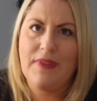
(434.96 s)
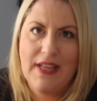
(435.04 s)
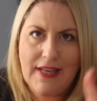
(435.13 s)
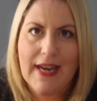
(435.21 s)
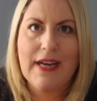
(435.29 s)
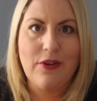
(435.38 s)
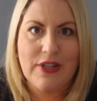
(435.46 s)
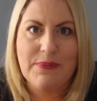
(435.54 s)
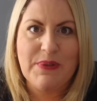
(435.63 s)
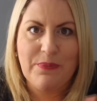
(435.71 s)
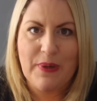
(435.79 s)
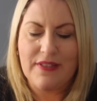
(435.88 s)
Late
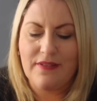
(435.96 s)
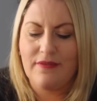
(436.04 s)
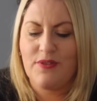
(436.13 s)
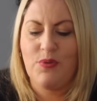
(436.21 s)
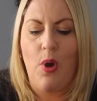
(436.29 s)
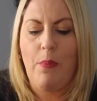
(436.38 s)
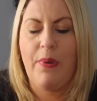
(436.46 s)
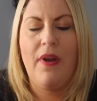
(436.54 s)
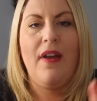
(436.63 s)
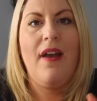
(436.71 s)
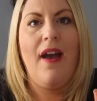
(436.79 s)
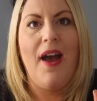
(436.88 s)
Christmas present swap.
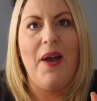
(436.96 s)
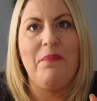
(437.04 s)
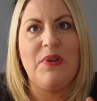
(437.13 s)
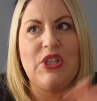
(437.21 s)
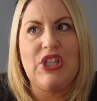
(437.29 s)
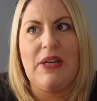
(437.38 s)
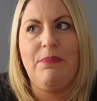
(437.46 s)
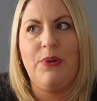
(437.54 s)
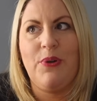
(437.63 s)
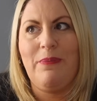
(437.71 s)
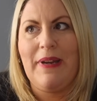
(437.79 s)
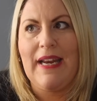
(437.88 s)
She
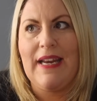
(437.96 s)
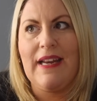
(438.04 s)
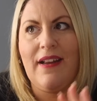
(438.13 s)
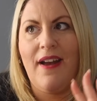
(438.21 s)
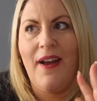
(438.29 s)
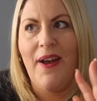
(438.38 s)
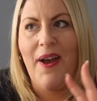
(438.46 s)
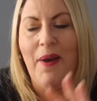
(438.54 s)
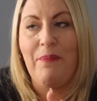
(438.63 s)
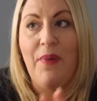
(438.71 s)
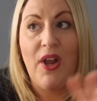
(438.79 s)
bought me a